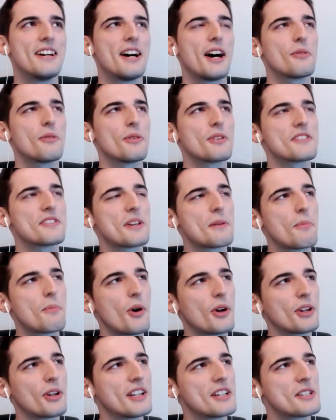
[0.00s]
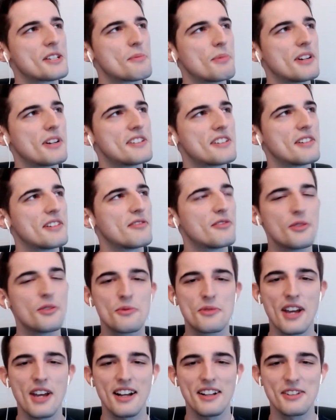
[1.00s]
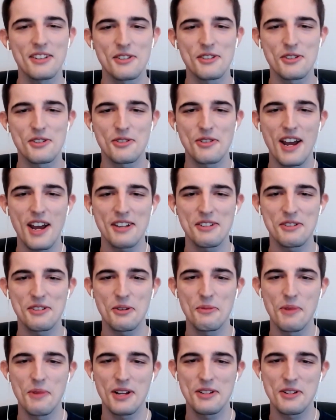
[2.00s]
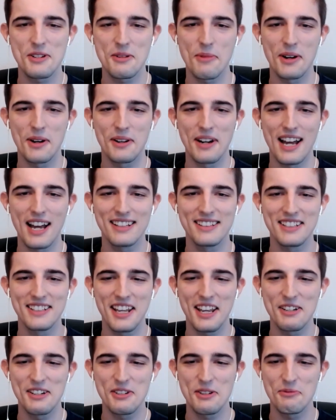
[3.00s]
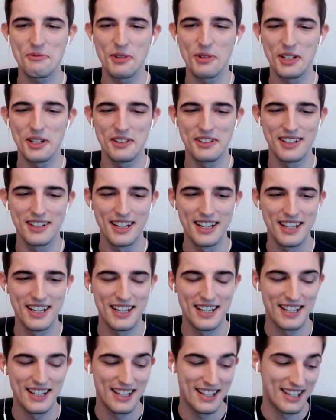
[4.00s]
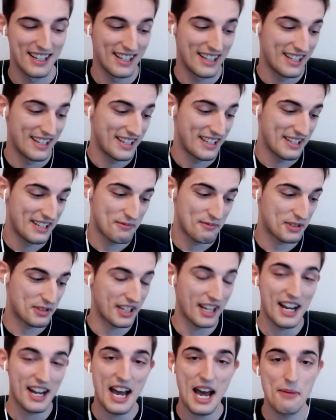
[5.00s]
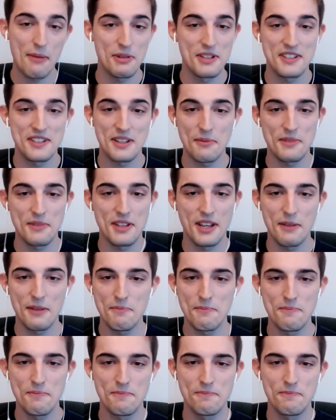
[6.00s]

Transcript: I don't want to say pointless, but is it futile to stress so much about anti-aging when it's going to happen sometime?